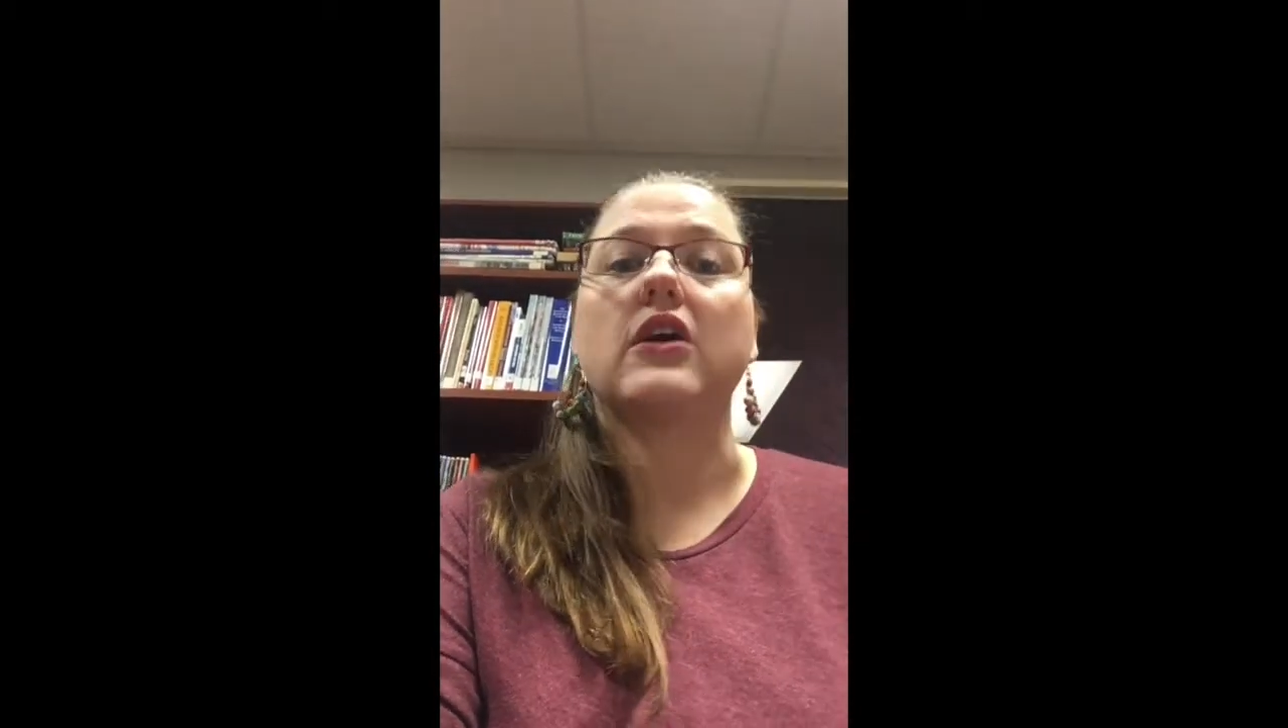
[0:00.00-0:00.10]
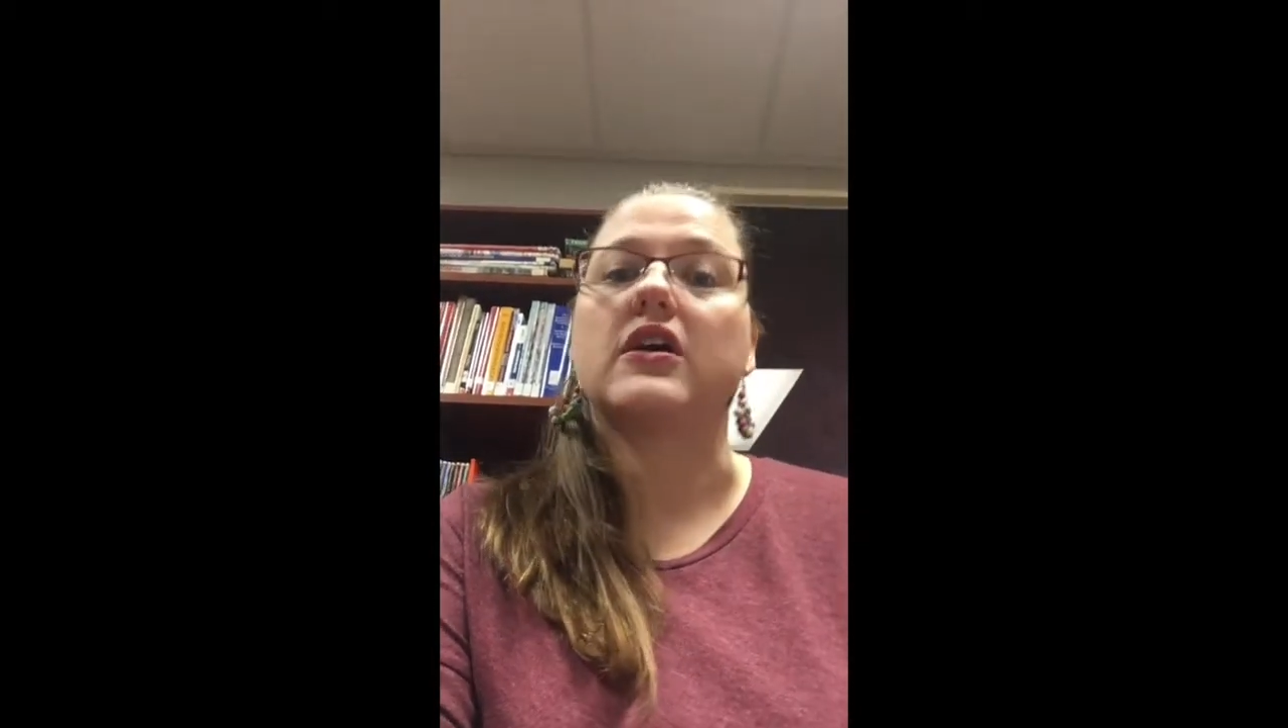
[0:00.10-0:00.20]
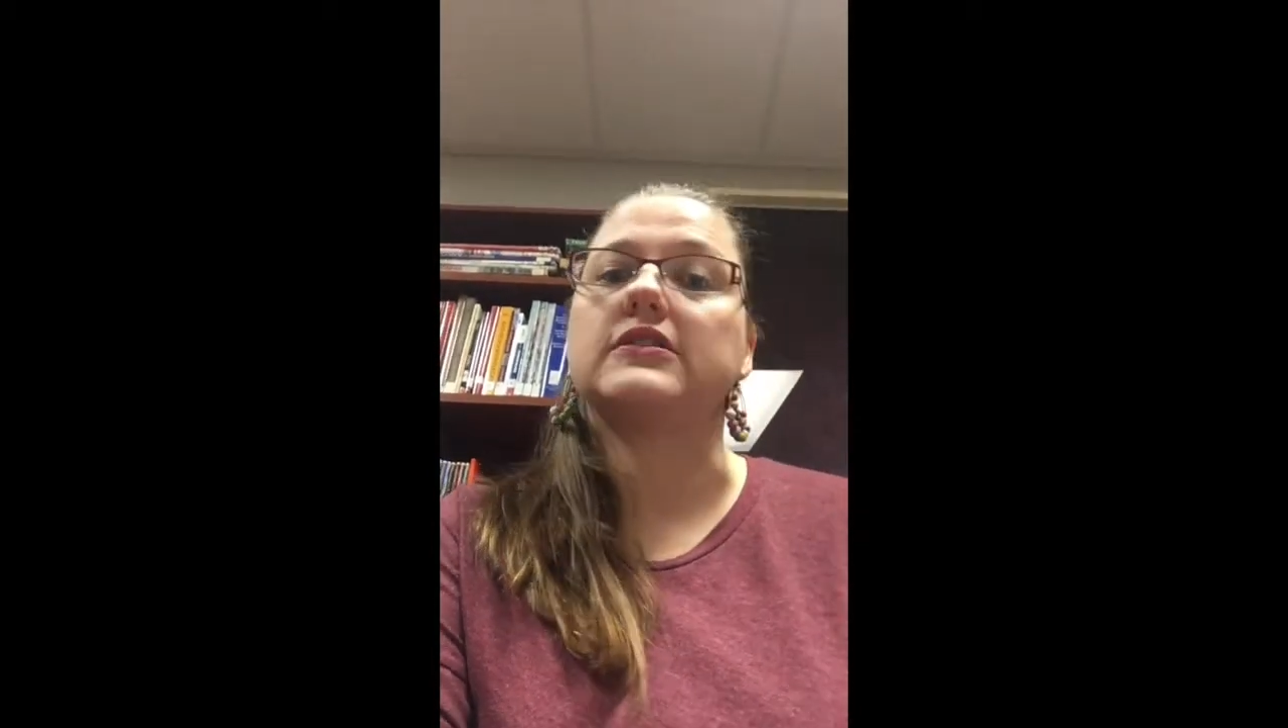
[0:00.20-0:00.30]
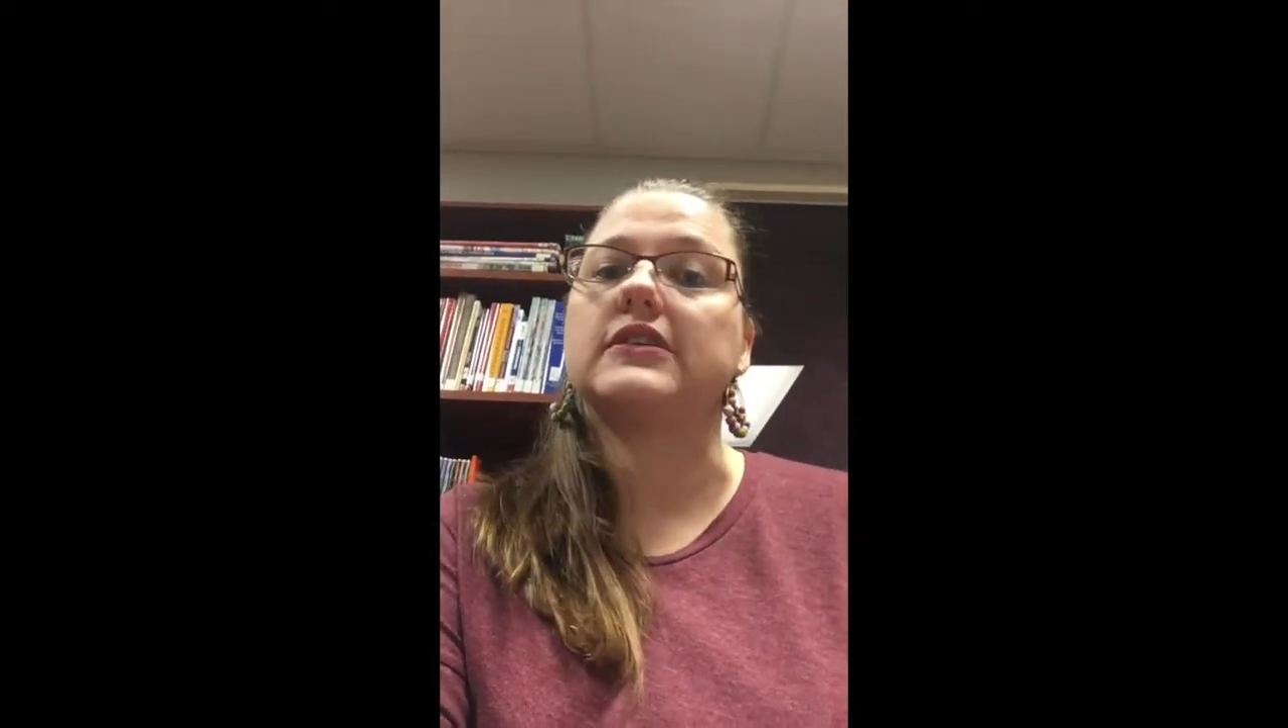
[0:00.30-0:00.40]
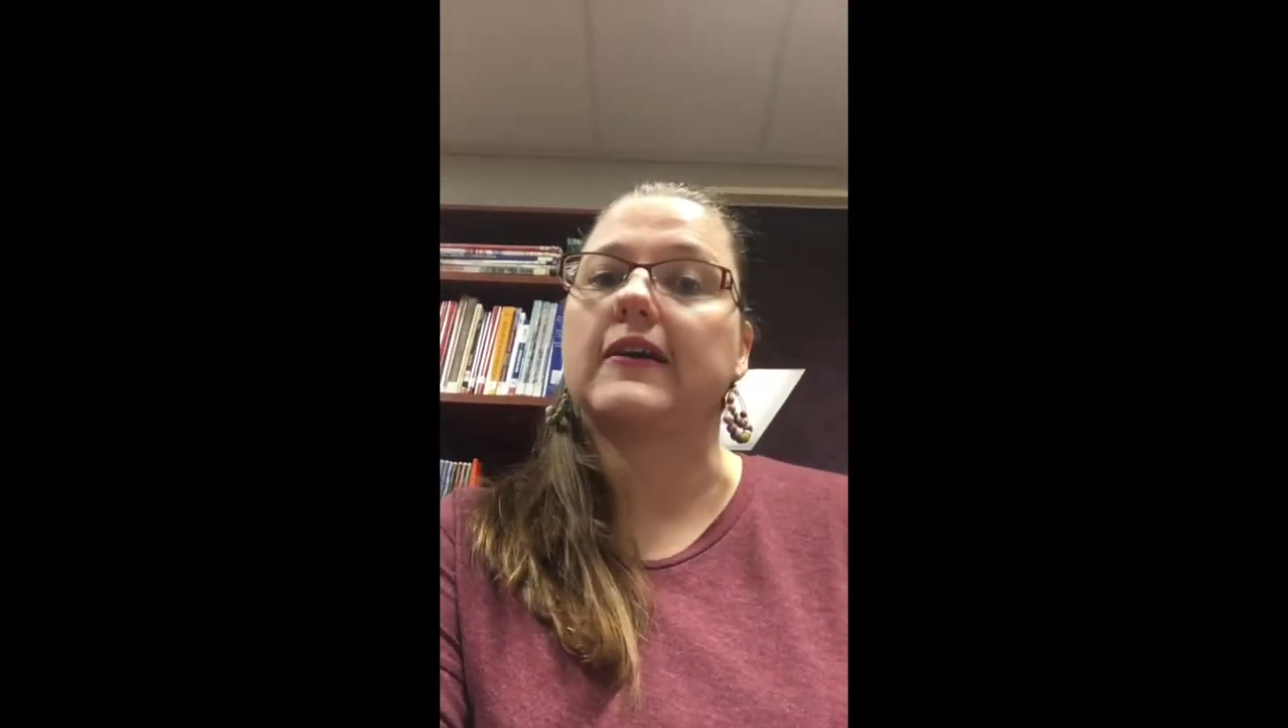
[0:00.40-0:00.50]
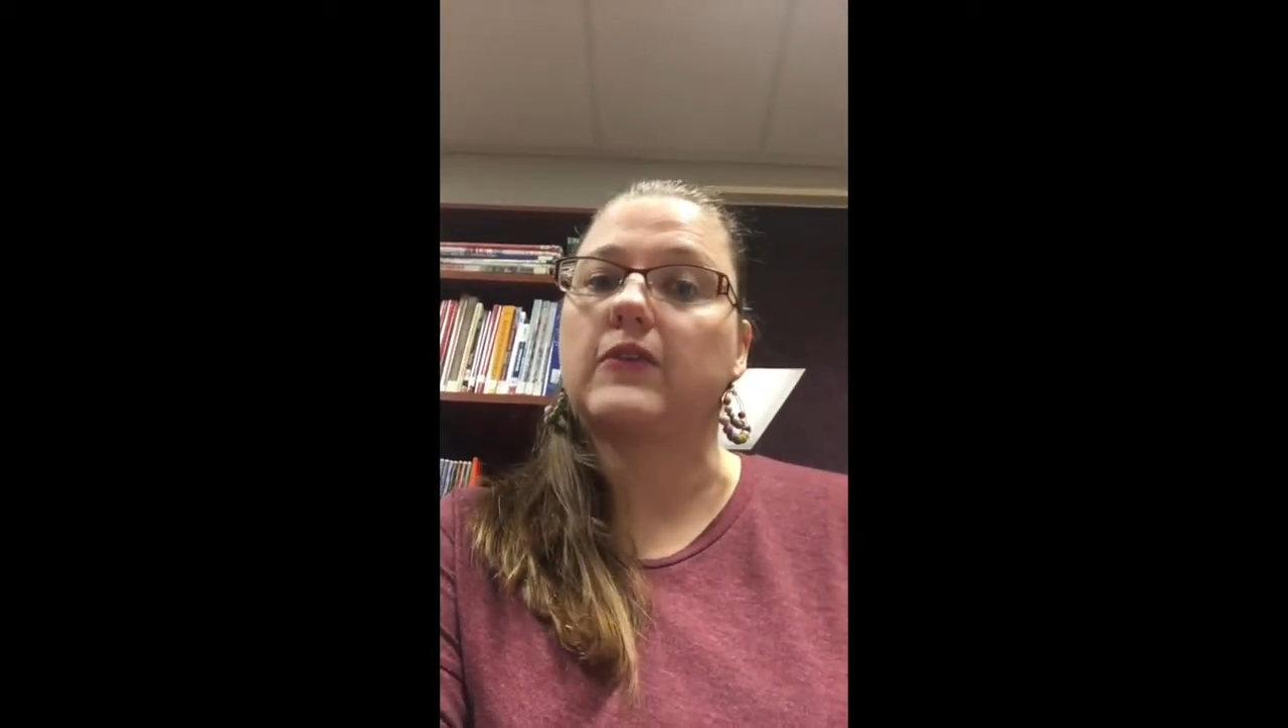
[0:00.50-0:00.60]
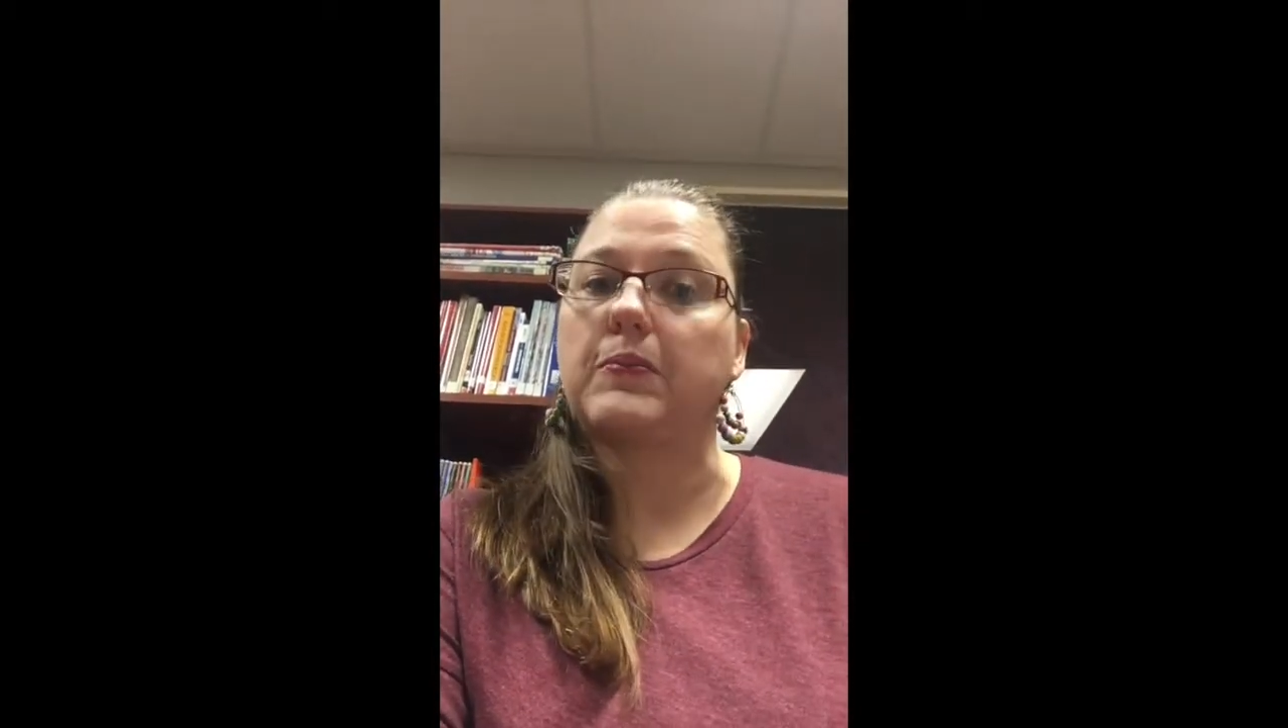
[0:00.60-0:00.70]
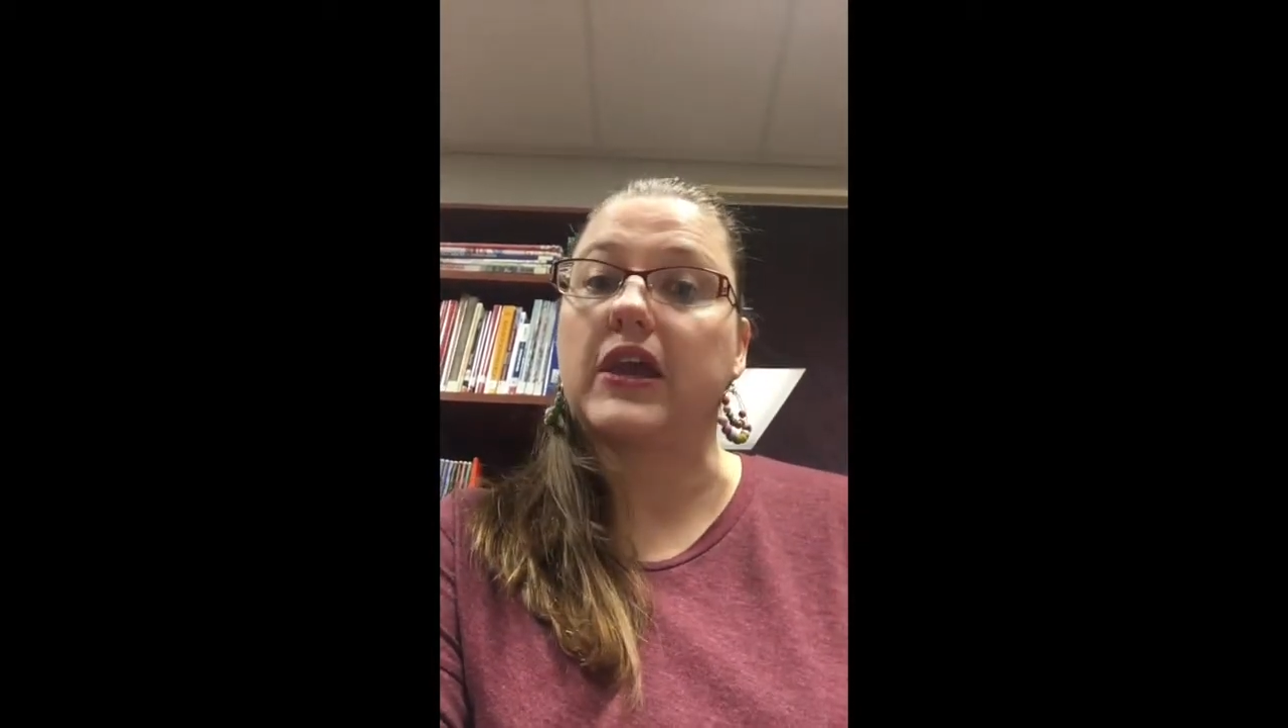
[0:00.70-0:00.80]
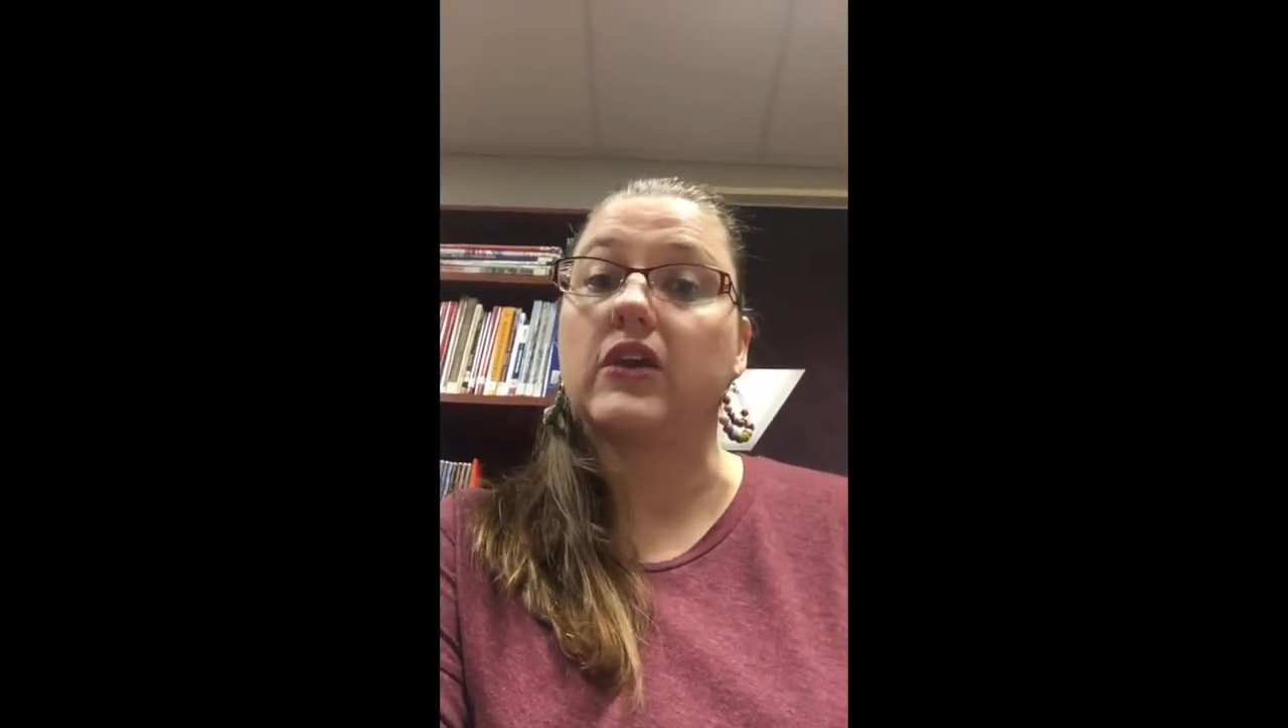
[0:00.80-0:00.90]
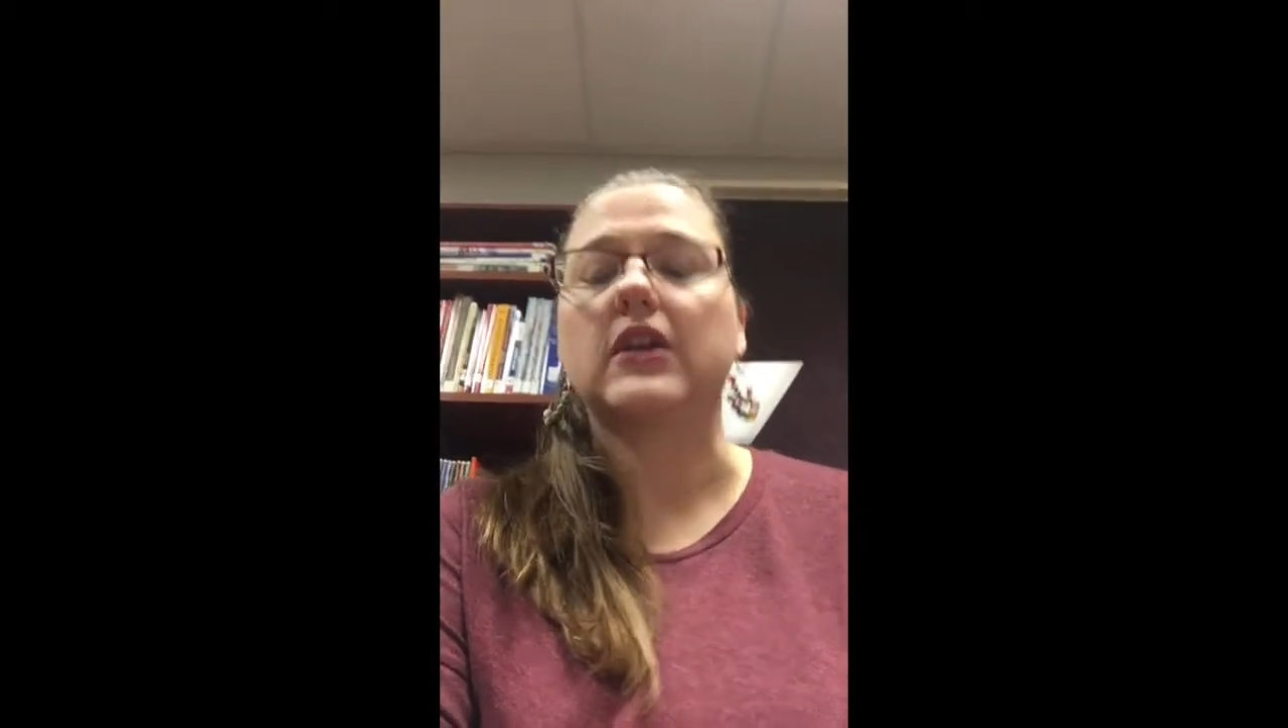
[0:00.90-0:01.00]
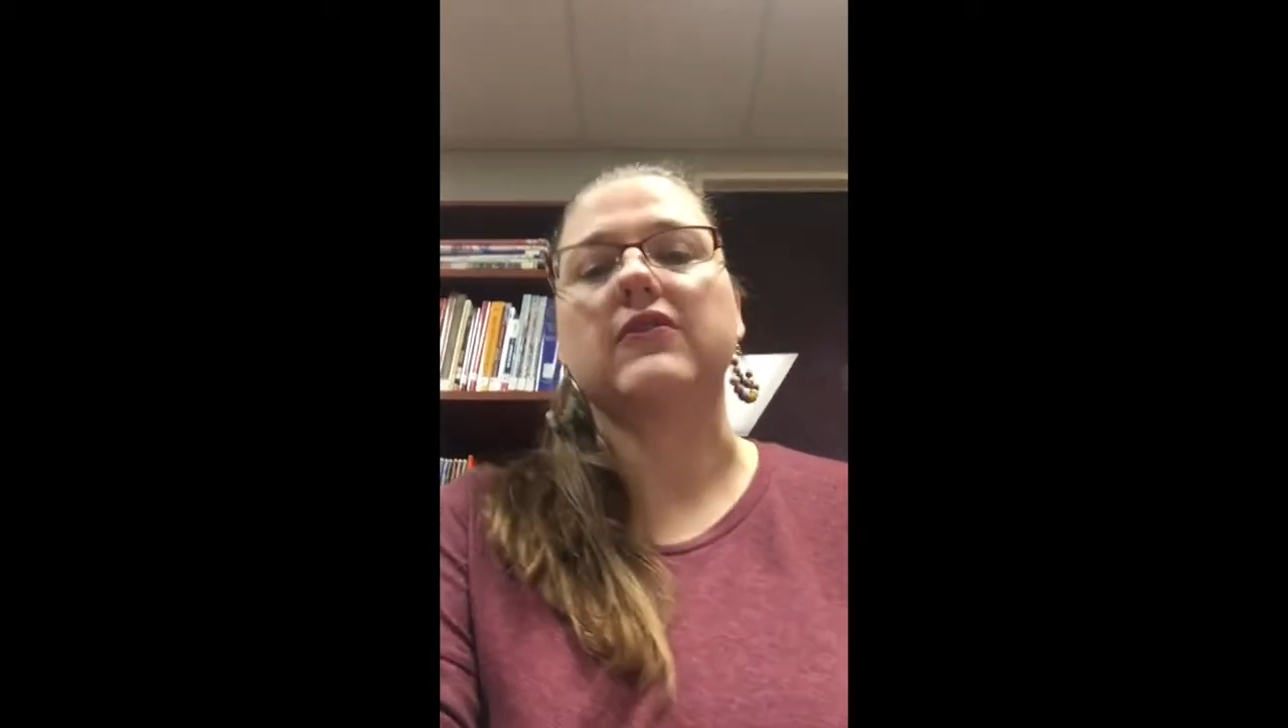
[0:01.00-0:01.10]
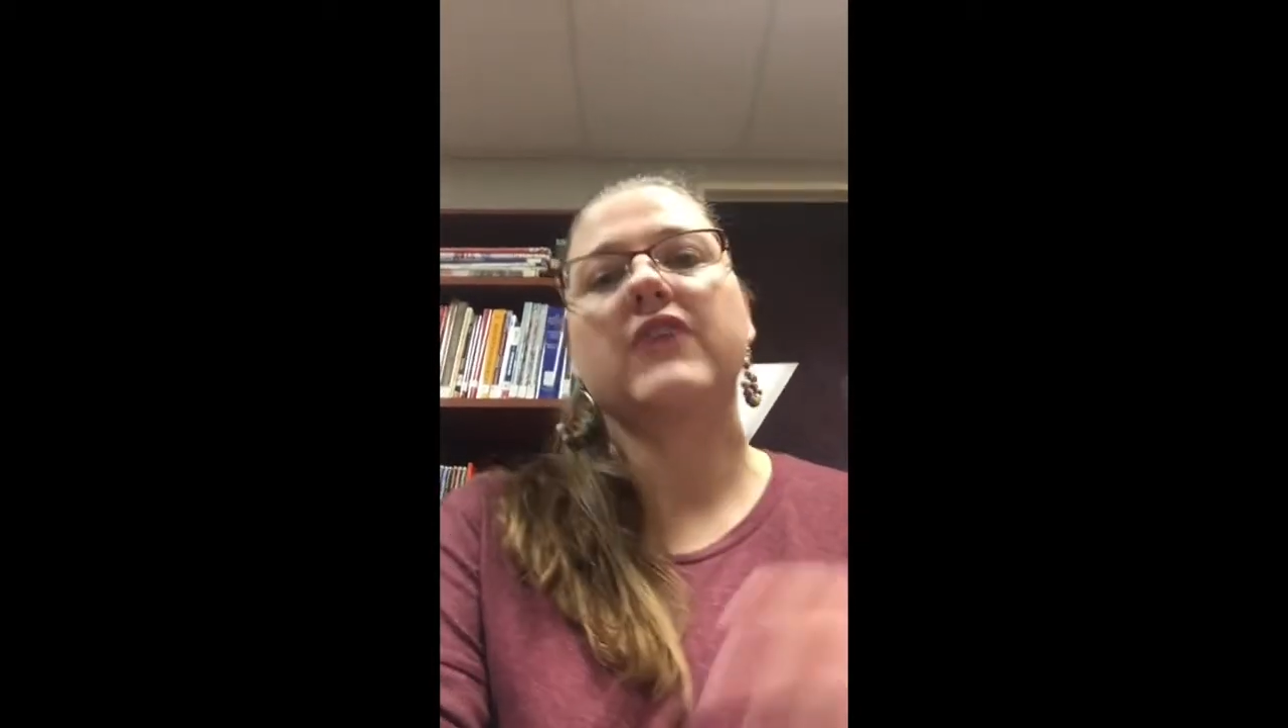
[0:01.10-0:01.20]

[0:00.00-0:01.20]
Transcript: contact the parent,